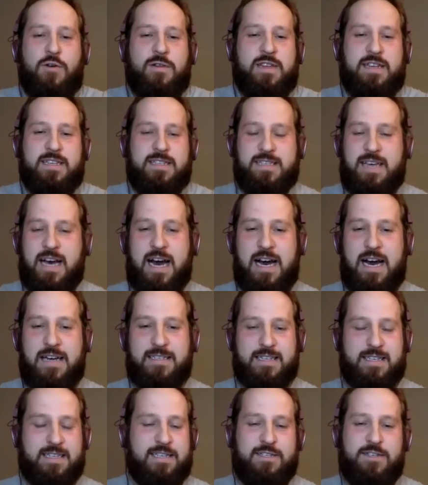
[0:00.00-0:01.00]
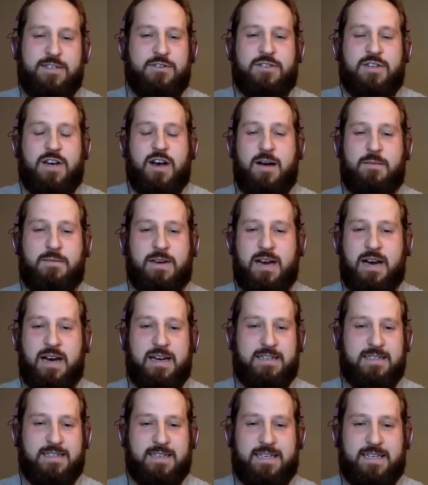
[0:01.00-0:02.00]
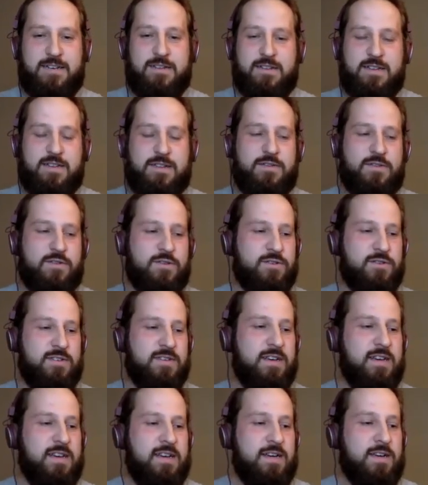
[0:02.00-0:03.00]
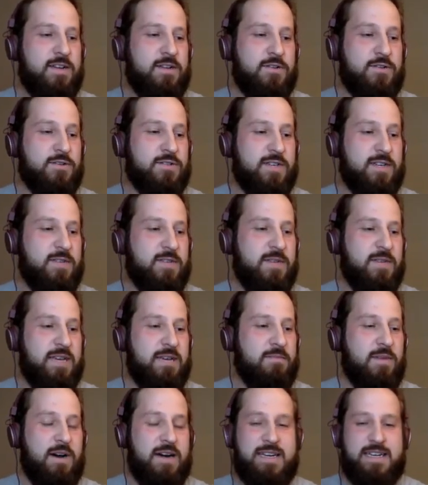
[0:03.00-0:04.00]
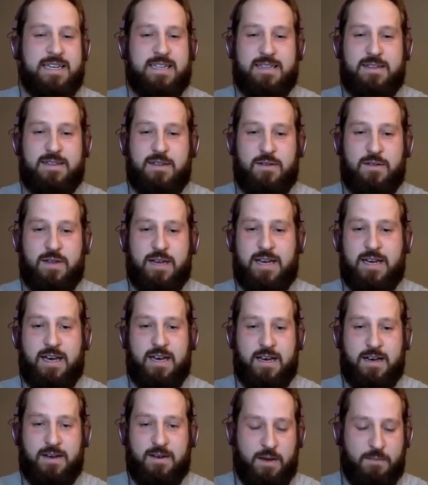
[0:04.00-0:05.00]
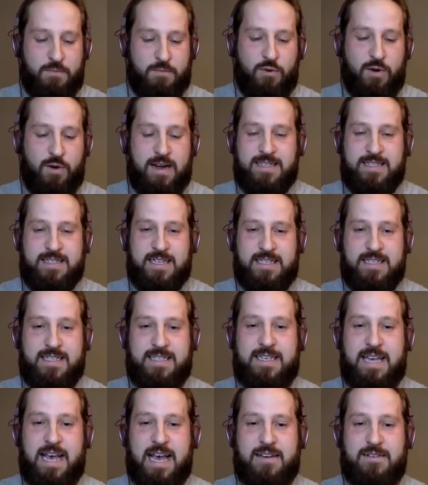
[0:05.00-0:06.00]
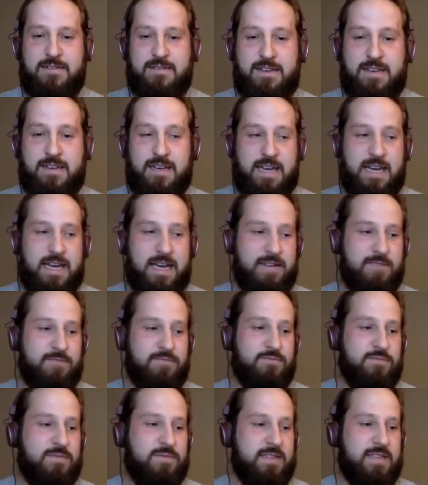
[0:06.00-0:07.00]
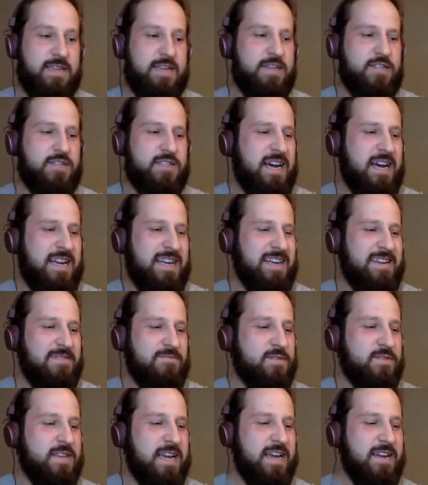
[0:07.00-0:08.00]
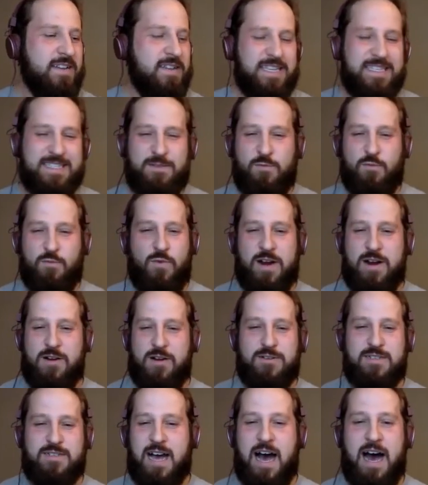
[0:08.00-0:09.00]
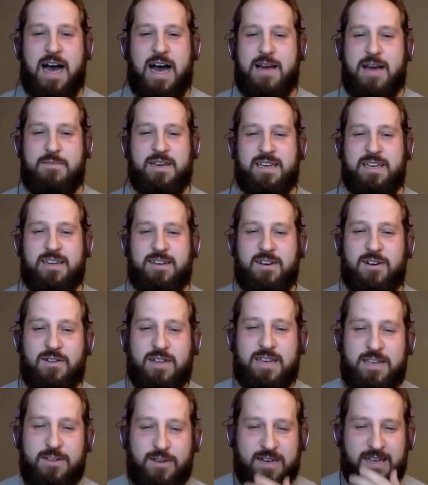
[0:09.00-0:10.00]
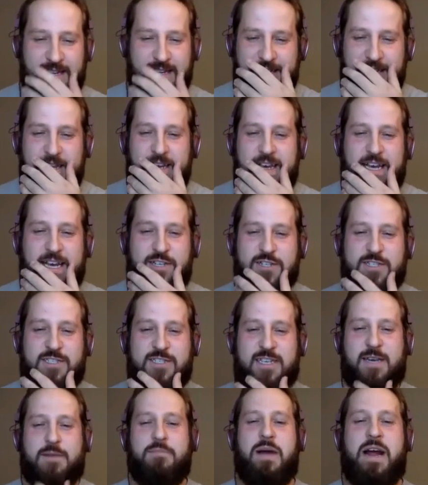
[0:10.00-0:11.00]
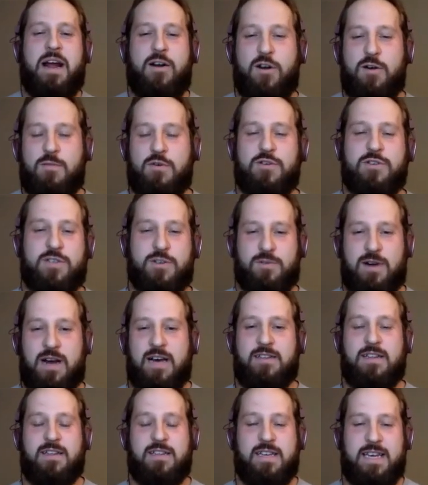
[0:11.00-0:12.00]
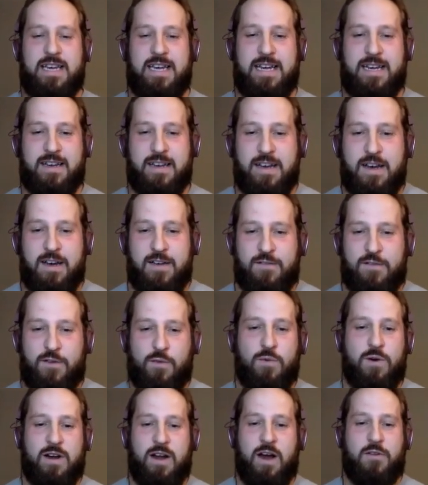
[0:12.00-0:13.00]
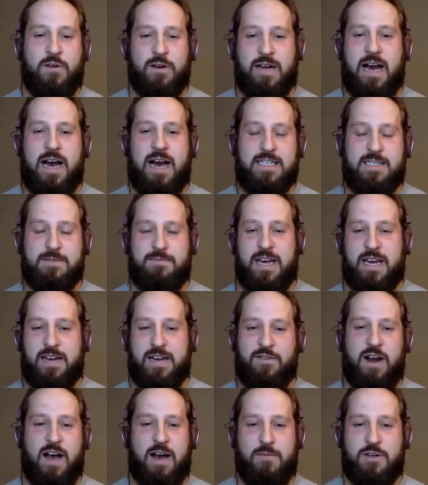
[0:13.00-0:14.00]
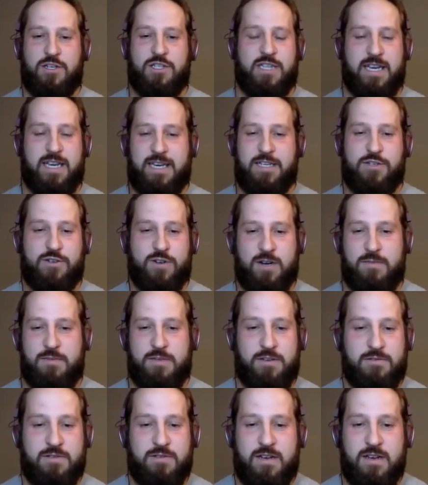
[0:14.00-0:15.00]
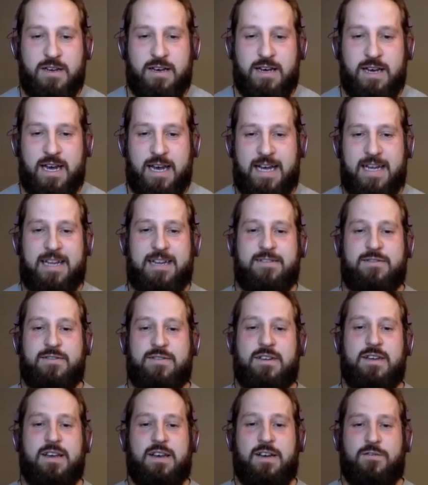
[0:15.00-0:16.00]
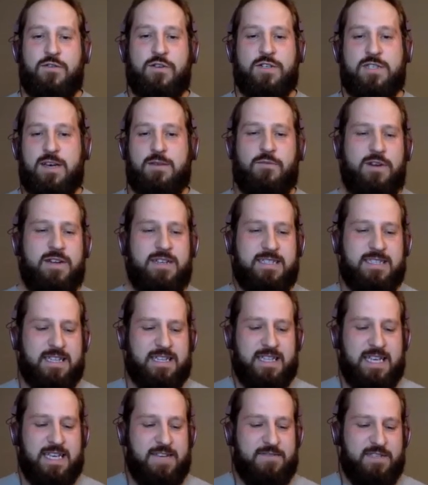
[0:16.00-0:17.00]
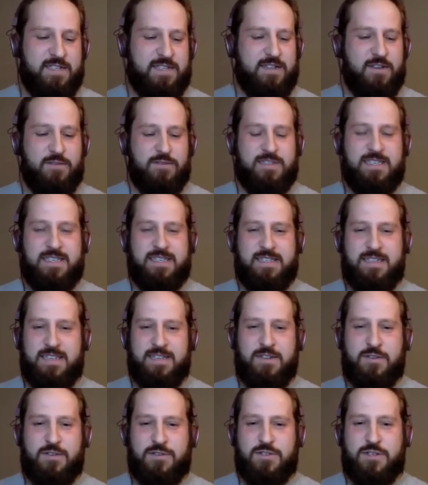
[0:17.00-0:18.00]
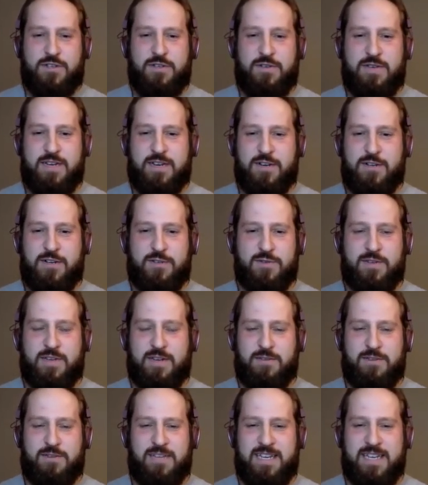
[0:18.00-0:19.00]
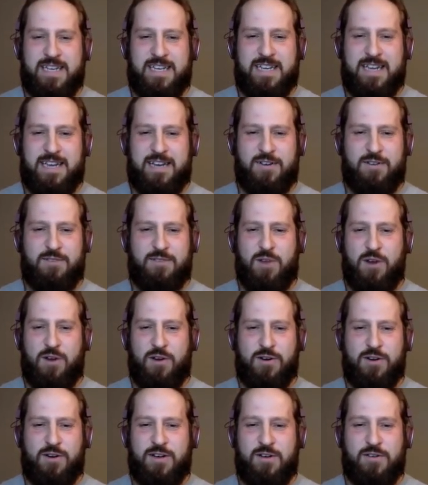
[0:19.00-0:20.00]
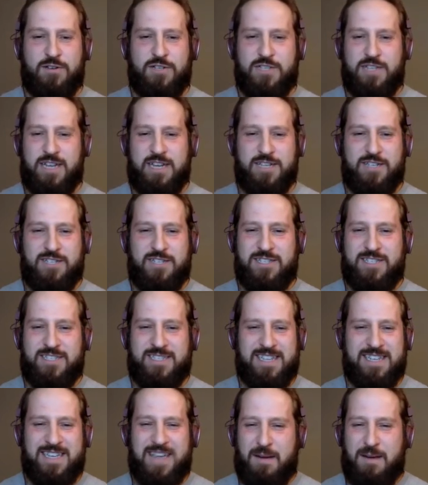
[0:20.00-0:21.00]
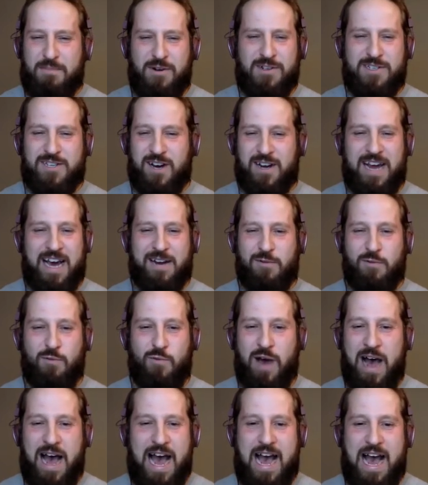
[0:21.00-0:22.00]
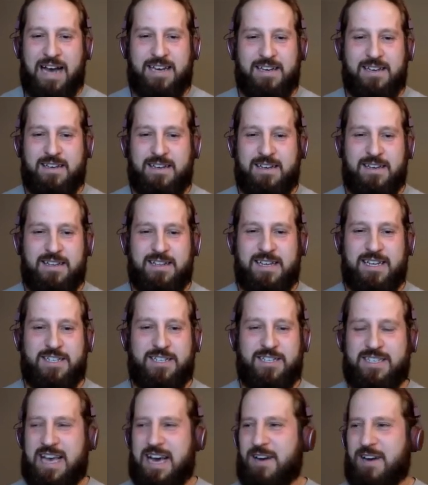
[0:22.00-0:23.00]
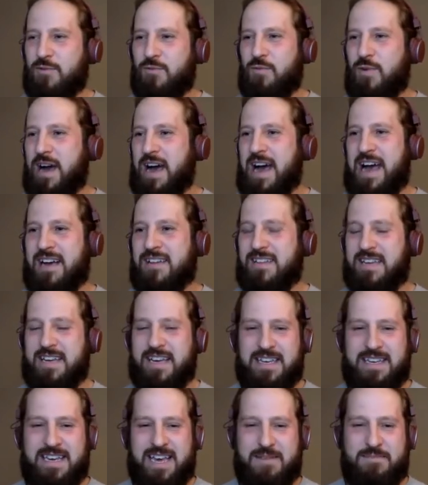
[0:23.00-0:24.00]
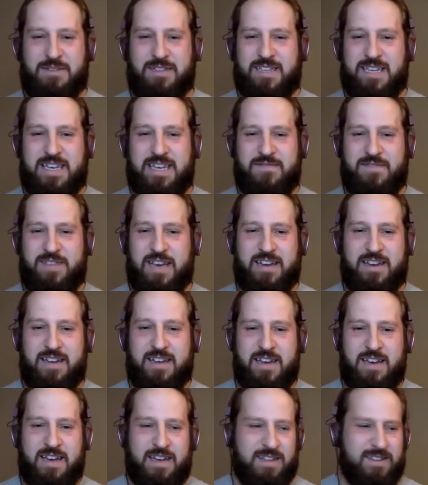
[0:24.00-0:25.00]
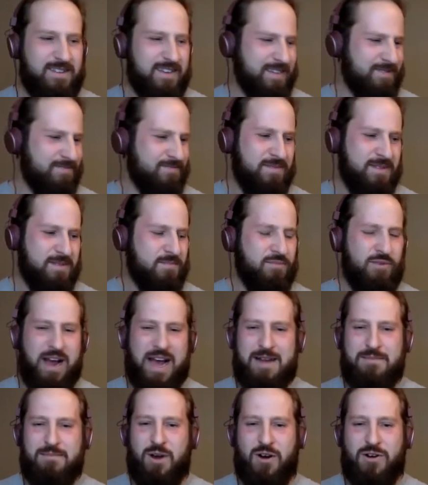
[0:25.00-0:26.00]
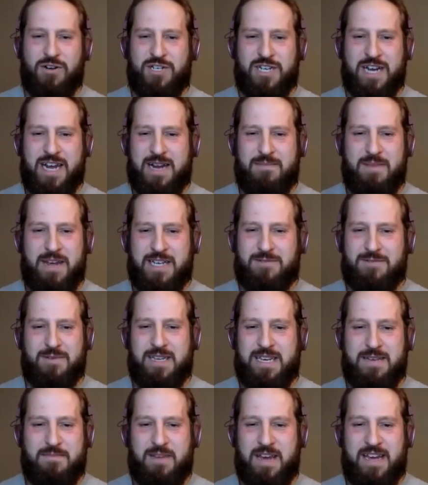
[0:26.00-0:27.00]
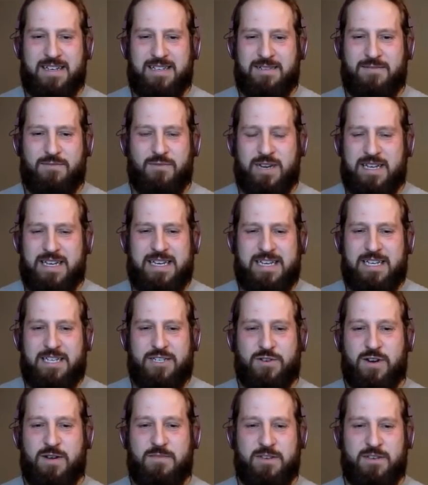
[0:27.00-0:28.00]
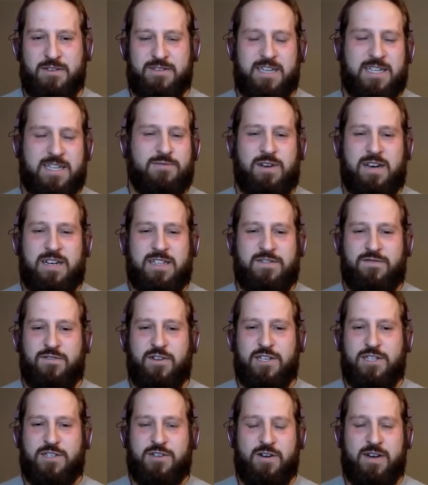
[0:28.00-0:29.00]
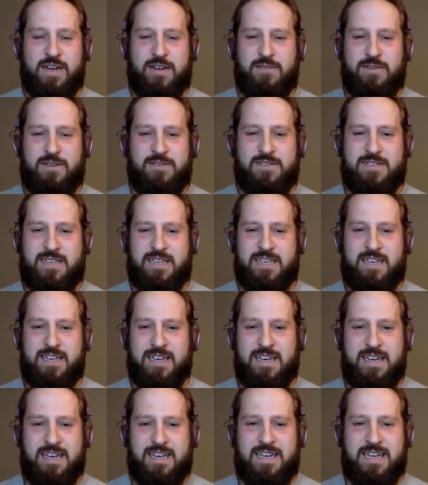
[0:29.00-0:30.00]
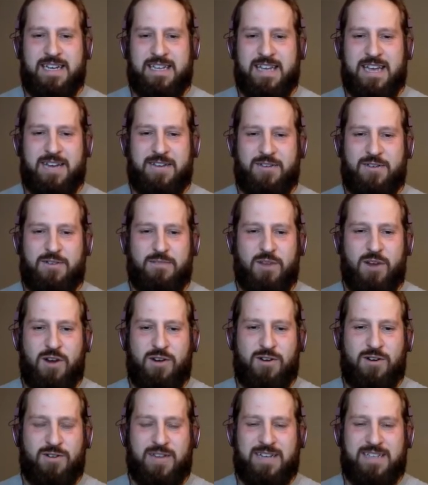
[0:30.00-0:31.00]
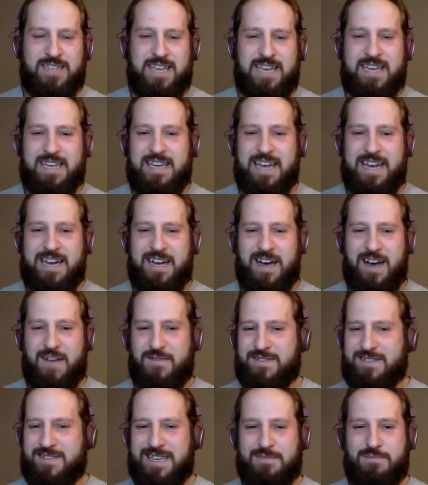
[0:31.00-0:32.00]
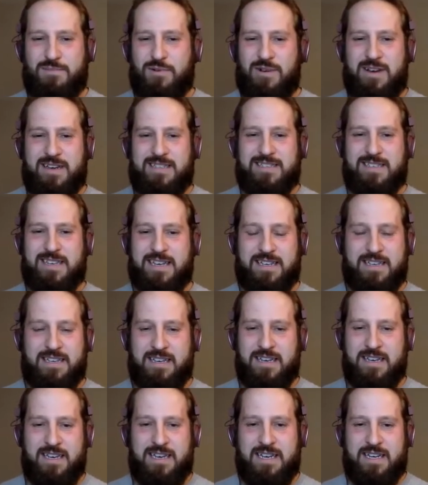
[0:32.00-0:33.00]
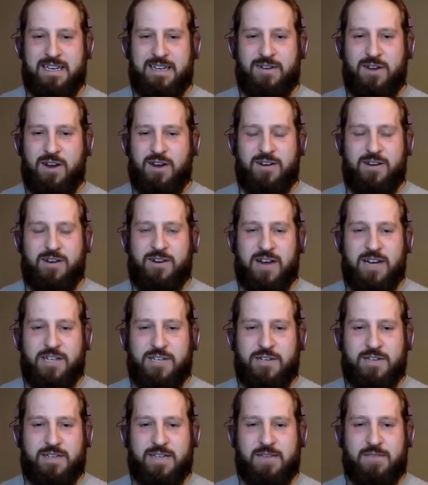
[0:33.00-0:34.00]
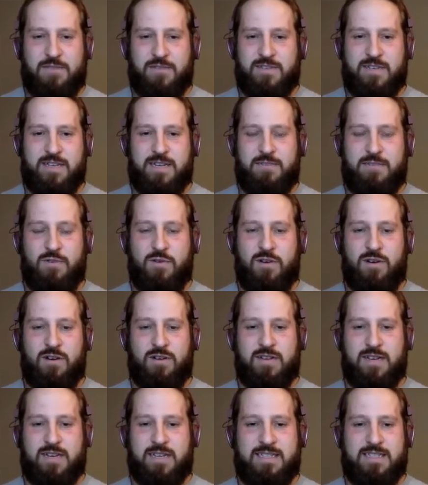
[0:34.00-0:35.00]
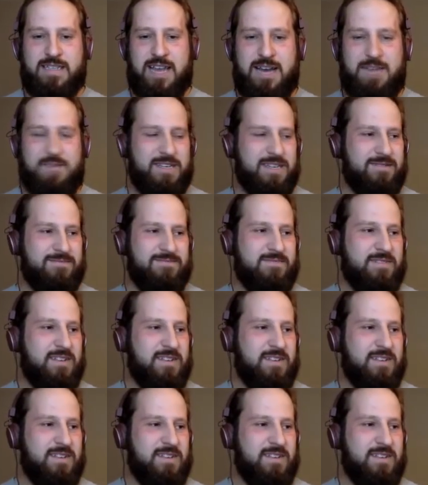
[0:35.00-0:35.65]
of these guys. Like, these are your top guys. Like, there's gonna be a money like a price that's set, and they just they had like some weird timing. Like you look at it's just the comparables around the league for what other guys make for how much they contribute, and for some reason the Leafs in those 2 years where they were in the Nylander and Marner negotiations, just the numbers got out of whack. Like just out of whack. Like I can't believe that like Brad Marchand makes what he makes and what he contributes. That's why it's frustrating when you see Nylander and Marner like take a night off. It's like, boys, like you're not on your entry levels anymore. Like it's time to